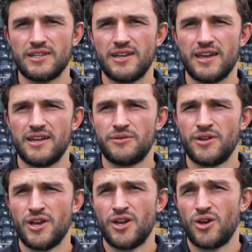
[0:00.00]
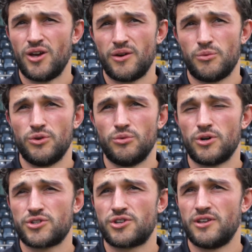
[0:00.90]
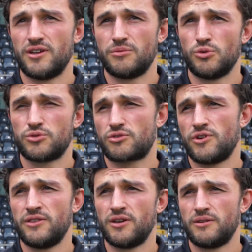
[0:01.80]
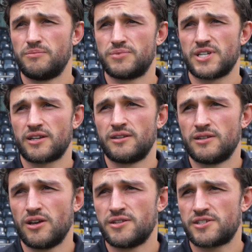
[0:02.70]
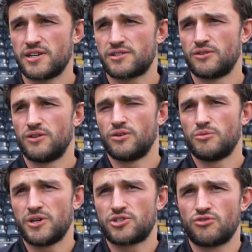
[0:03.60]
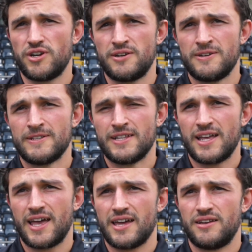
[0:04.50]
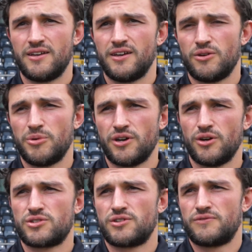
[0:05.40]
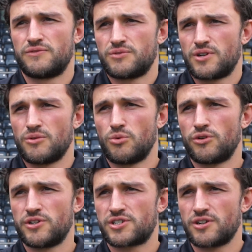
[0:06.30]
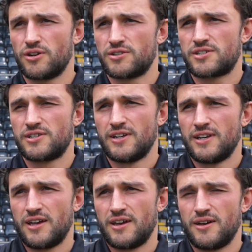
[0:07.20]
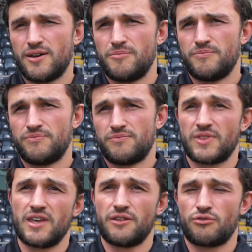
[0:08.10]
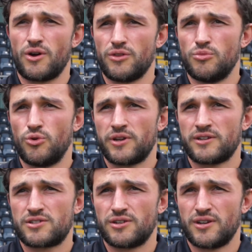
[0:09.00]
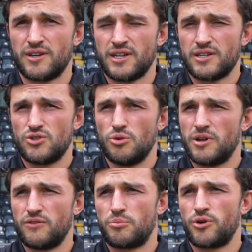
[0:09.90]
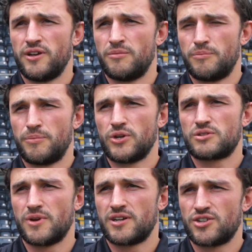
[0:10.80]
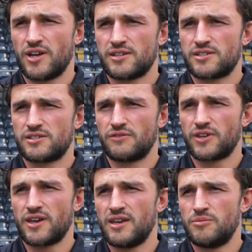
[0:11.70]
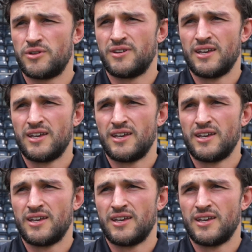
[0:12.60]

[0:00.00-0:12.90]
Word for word: and we'll watch the we'll screen the second Lions test on the on the big screen, and uh, there'll be a host of kind of Warrior stars um, there throughout the morning to do a bit of a pre and post match analysis of the game and,